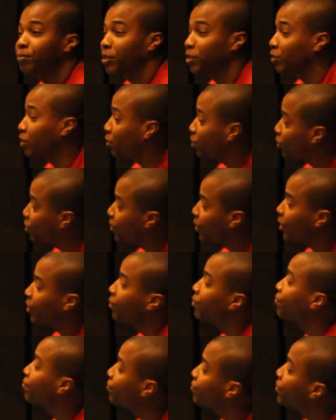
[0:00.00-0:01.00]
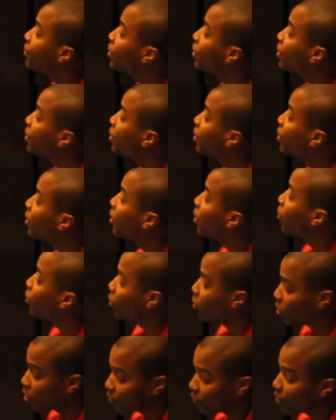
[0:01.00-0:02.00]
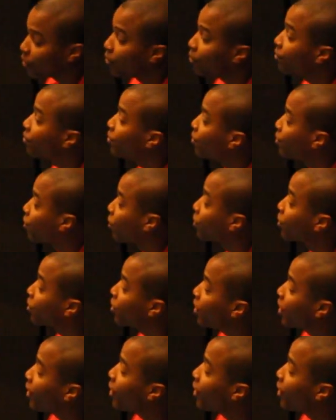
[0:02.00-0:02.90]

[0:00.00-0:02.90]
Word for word: Being real with you now. I want all of you, starting